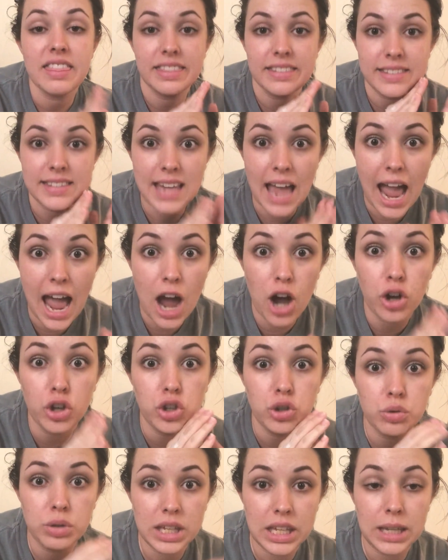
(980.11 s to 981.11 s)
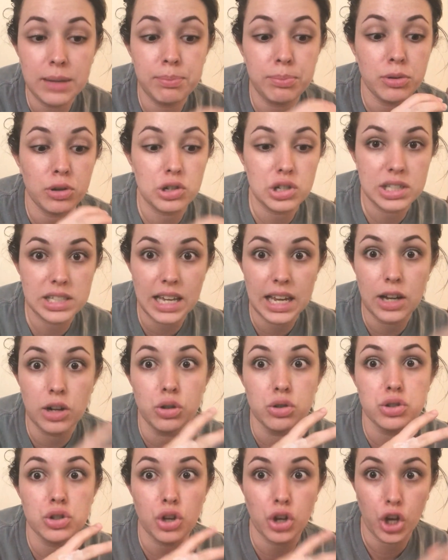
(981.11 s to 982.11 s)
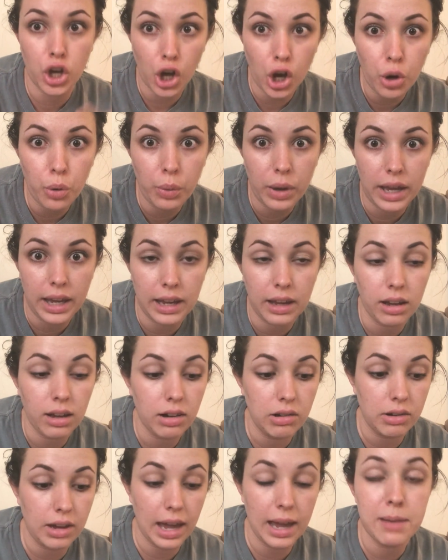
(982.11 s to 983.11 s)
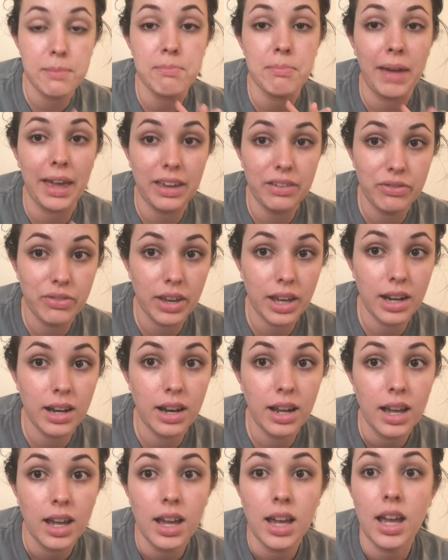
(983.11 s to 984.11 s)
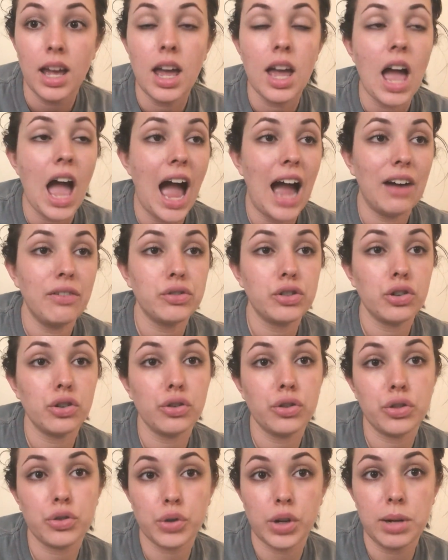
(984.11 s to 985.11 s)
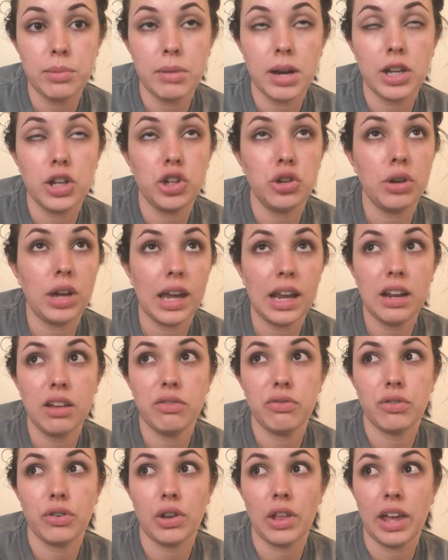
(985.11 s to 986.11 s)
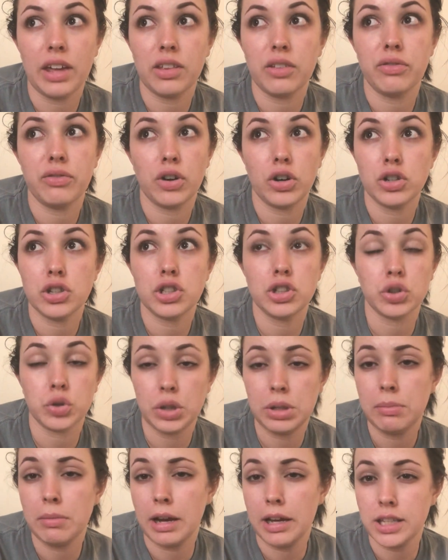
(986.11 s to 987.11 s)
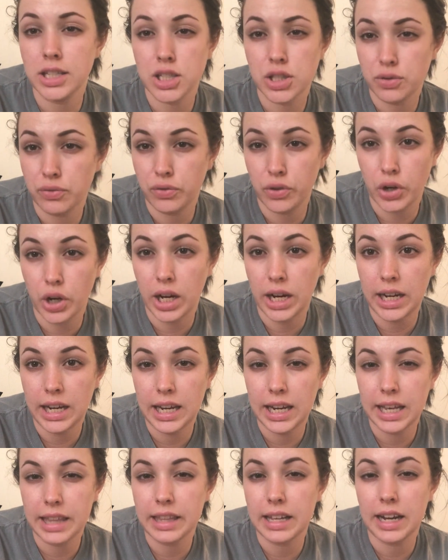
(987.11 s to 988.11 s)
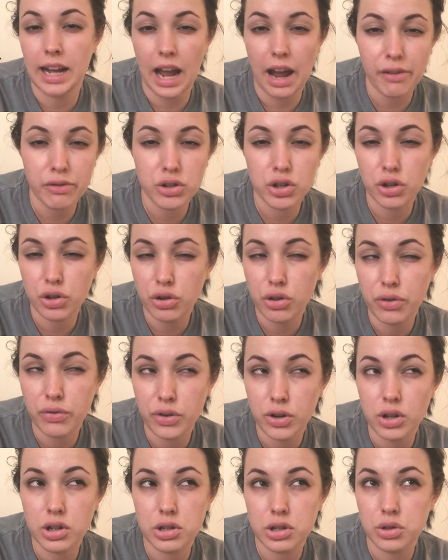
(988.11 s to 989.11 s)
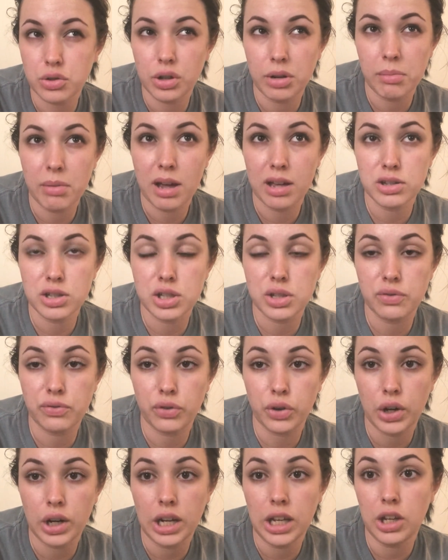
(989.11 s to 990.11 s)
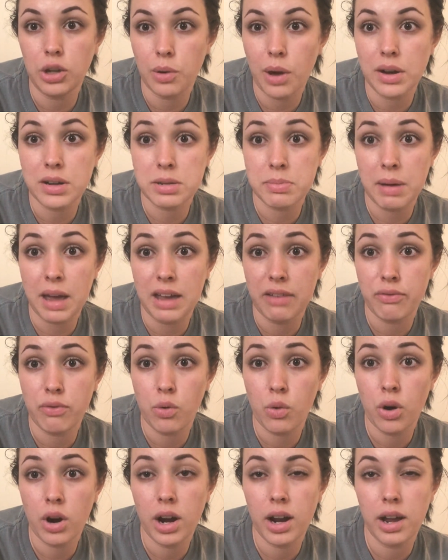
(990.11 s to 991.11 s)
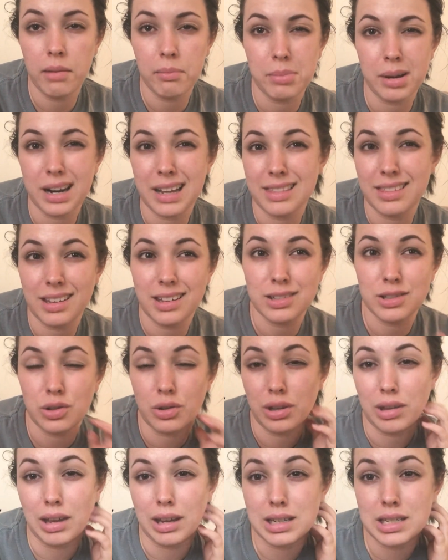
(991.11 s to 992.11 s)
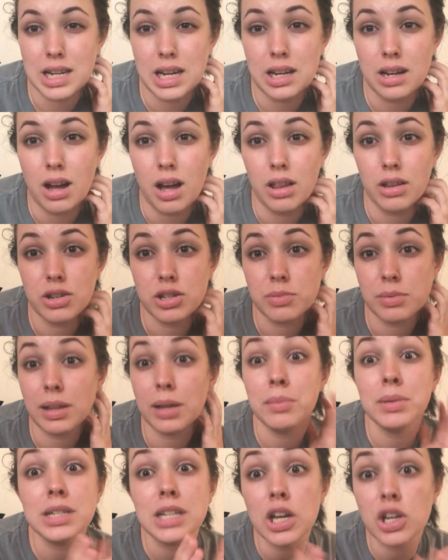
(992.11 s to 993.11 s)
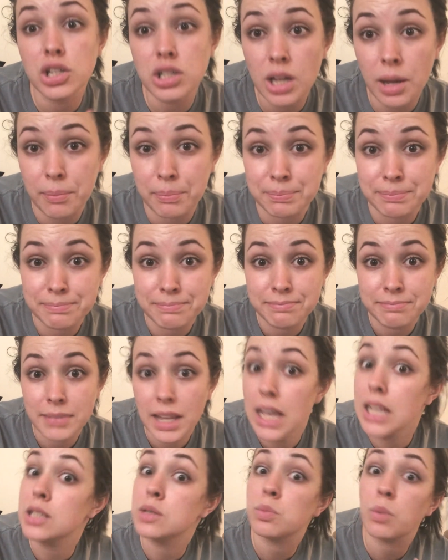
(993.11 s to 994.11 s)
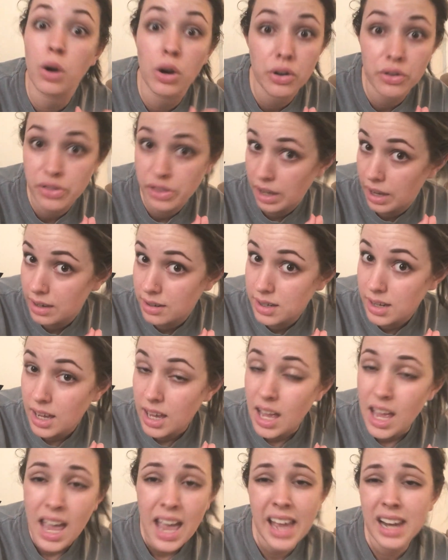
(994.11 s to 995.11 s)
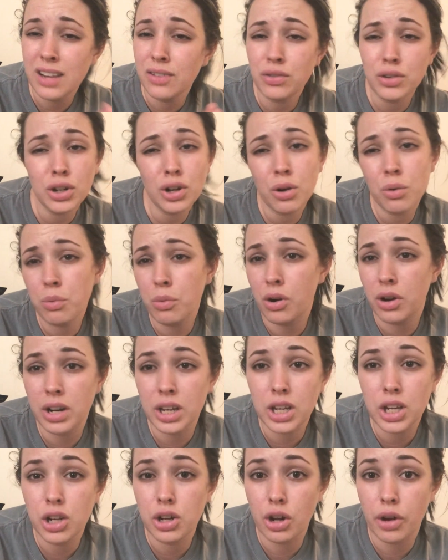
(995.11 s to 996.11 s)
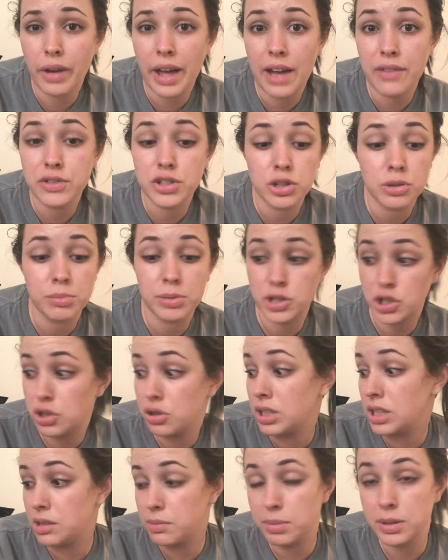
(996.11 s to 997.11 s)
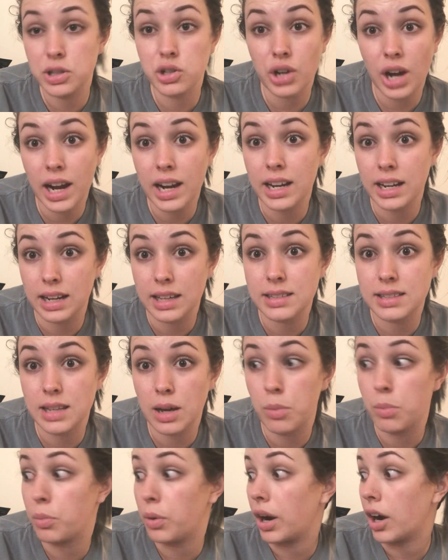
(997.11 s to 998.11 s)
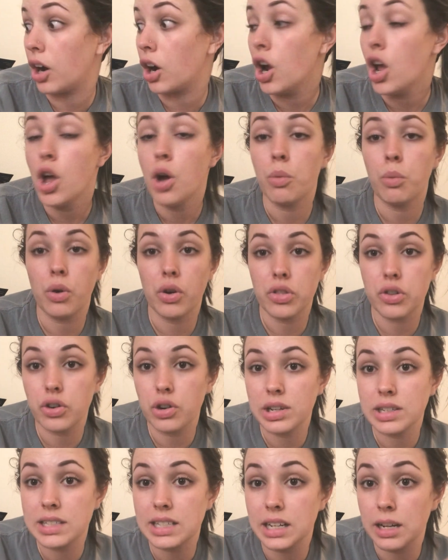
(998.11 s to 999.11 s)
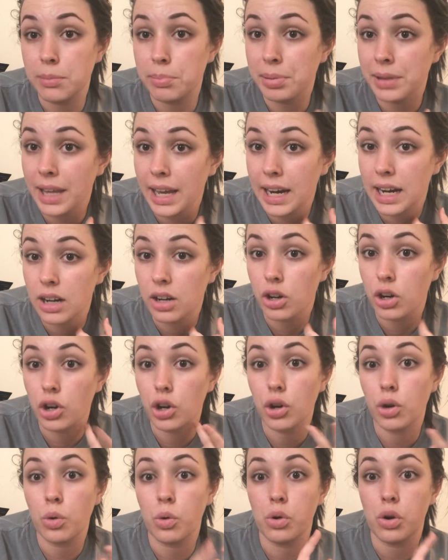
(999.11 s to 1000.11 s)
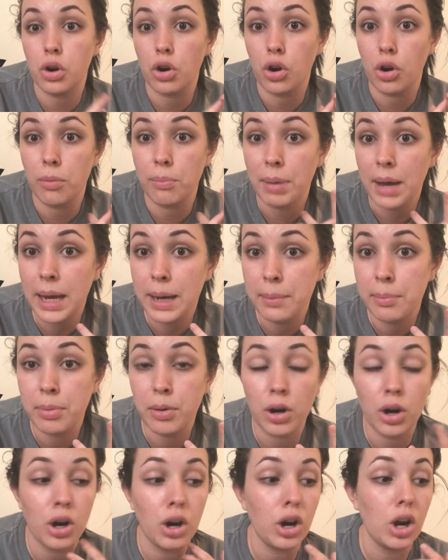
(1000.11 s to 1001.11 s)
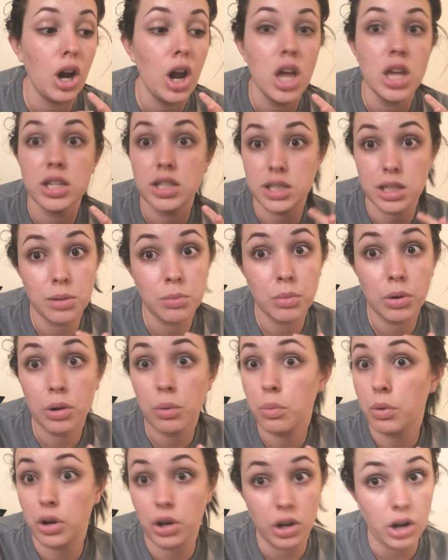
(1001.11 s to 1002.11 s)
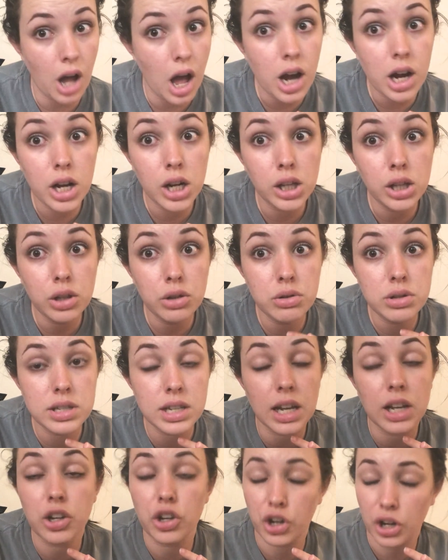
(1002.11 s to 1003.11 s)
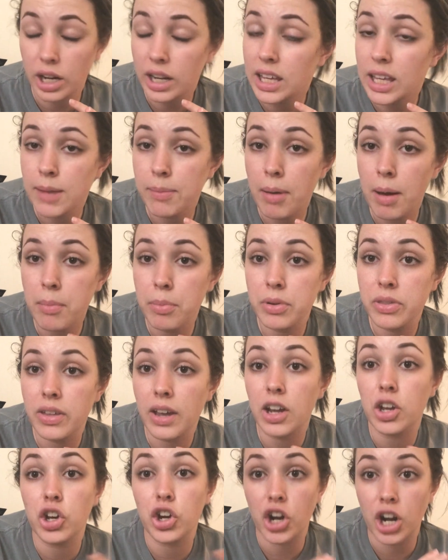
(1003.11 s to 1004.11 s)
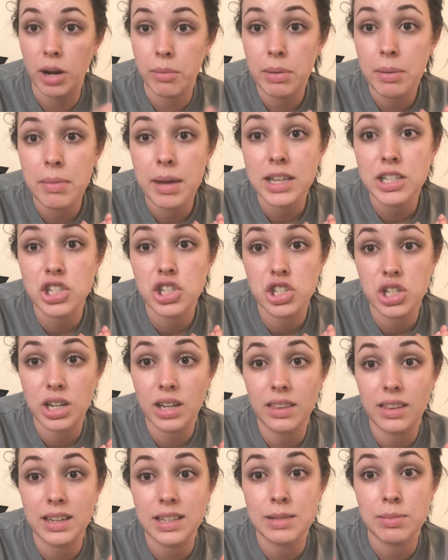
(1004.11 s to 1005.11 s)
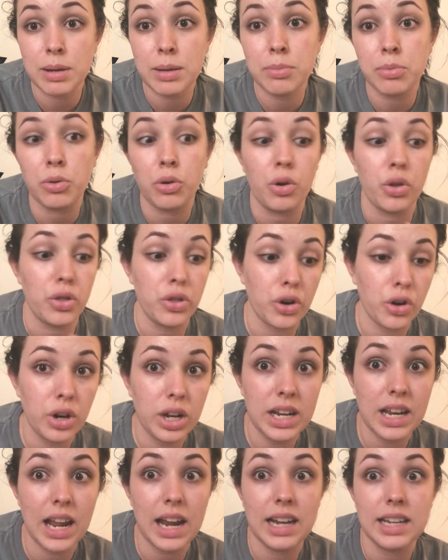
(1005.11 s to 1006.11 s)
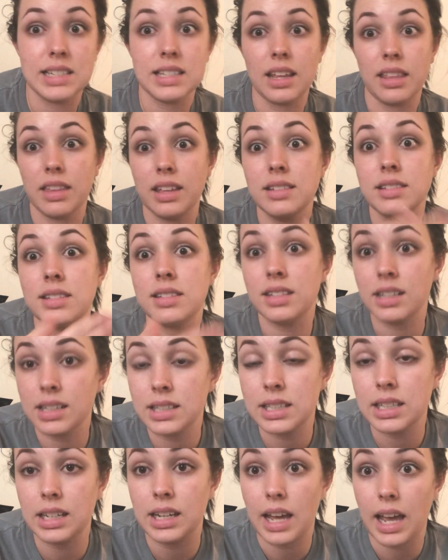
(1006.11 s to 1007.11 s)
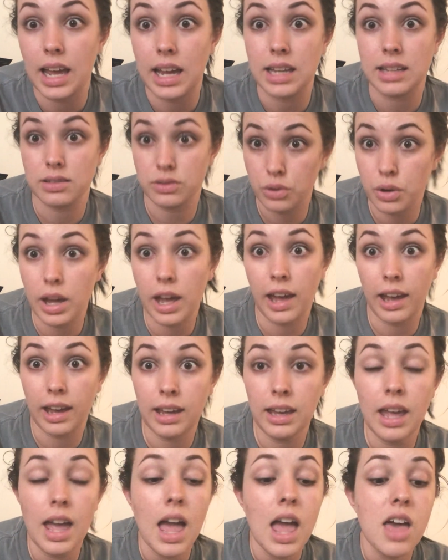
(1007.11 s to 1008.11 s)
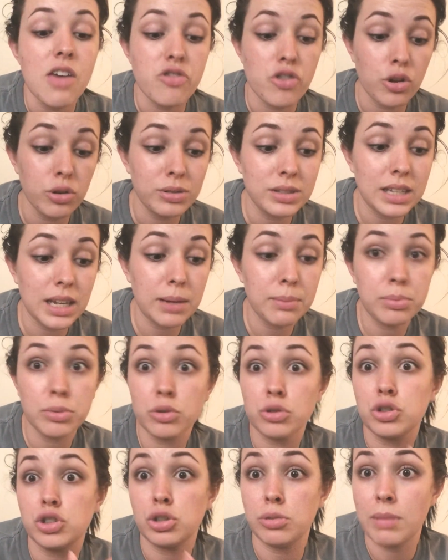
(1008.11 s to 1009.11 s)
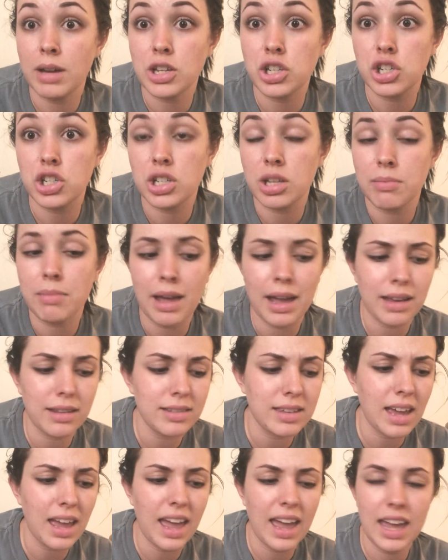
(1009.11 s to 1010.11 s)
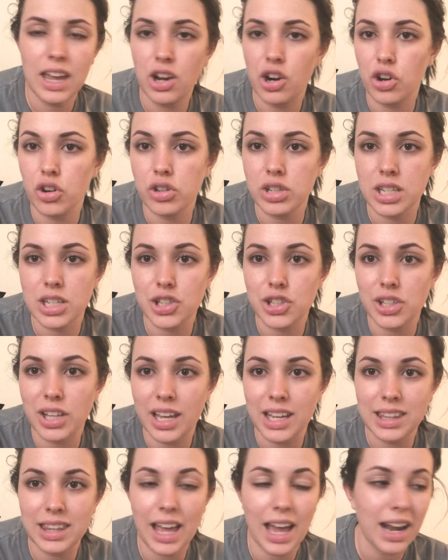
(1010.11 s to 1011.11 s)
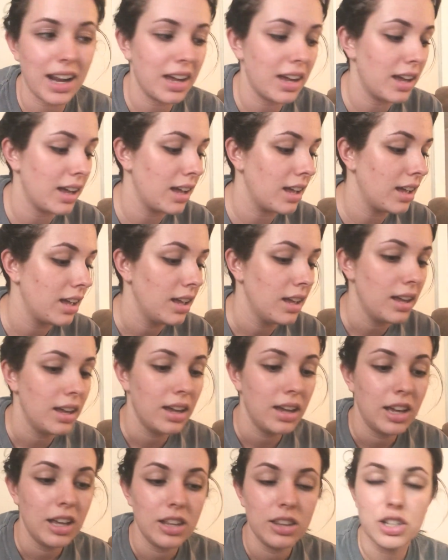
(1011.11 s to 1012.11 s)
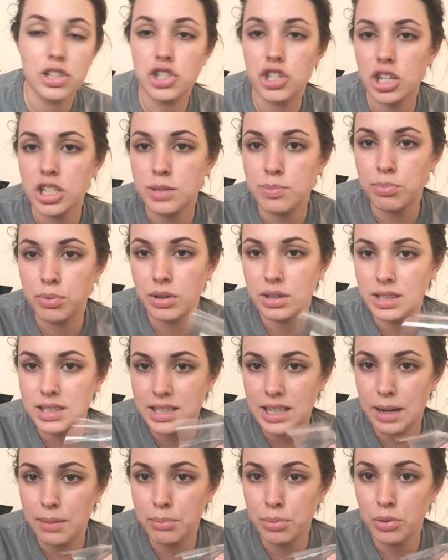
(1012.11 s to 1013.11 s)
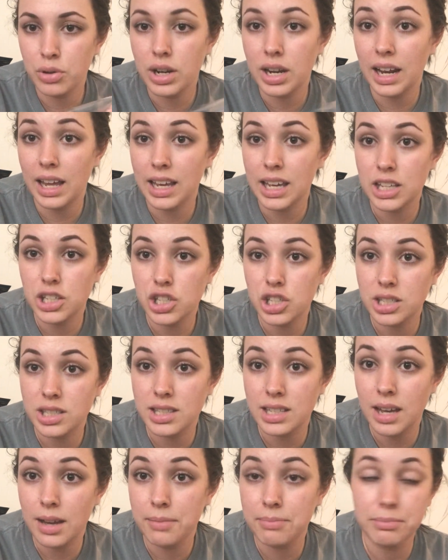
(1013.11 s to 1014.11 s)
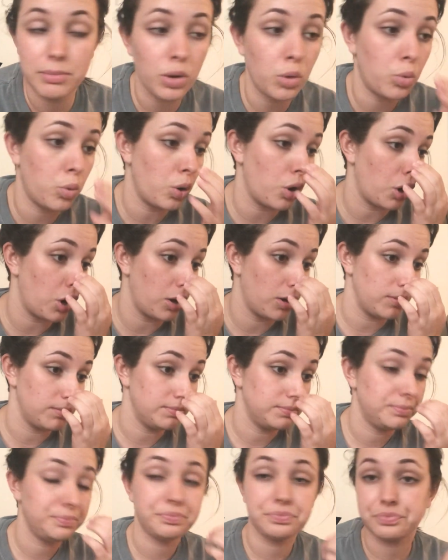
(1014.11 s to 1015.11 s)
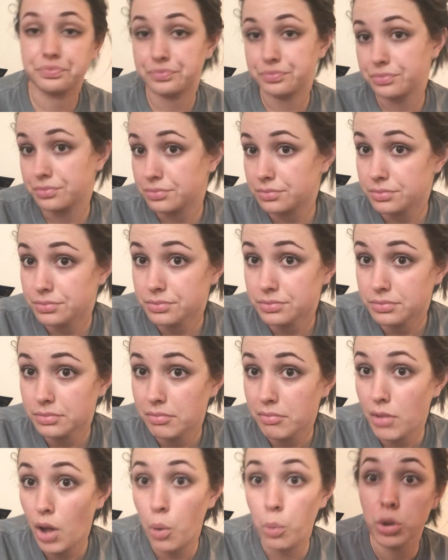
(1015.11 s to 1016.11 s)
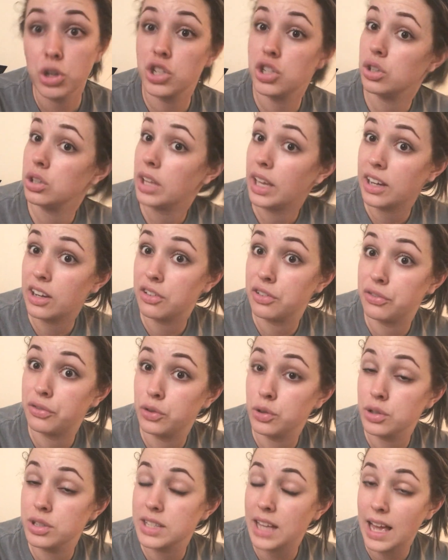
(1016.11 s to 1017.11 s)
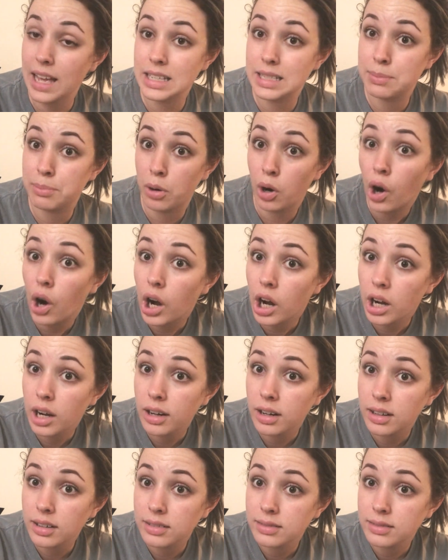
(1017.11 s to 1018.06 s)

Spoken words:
It's how you keep your sales going, okay? Maven, after 3 months, you get it for like the first 3 months free, and then after the first 3 months free, you have to pay for it, but I think it's only like $10. But let me tell you something. It's worth it. And if you don't want it, you don't have to, but you need to be tracking it somewhere, whether it's in a planner or on paper, somewhere where you're not going to lose it and you're going to keep up with it, and you're going to be messaging these people 30 days and then 60 days, okay? Those samples, you message them back and say, hey girl, did you like that, the Just Breathe sample? Can I get you some? Or would you like a full-size bar?